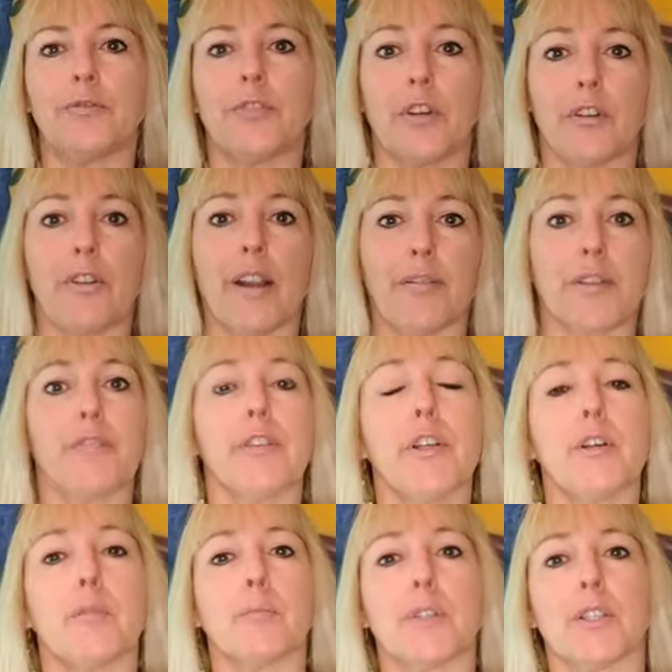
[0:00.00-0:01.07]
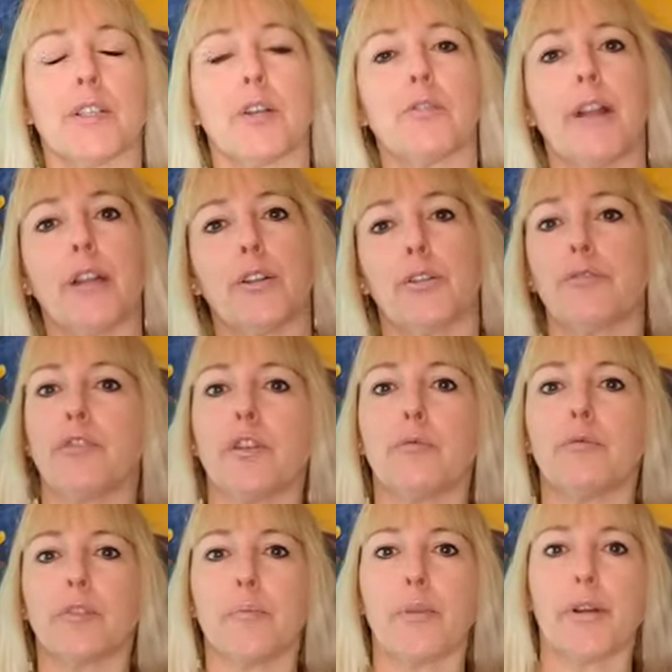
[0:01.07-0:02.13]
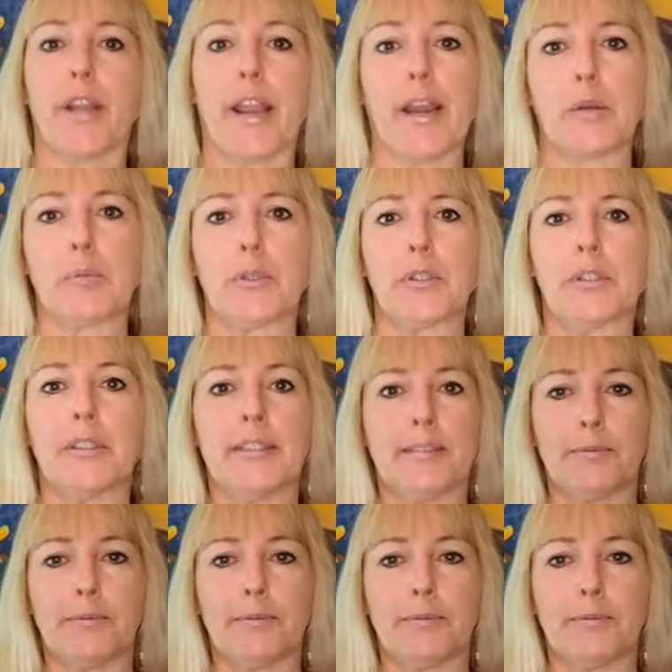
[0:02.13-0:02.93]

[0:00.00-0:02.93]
photographic film, just like regular film from your camera.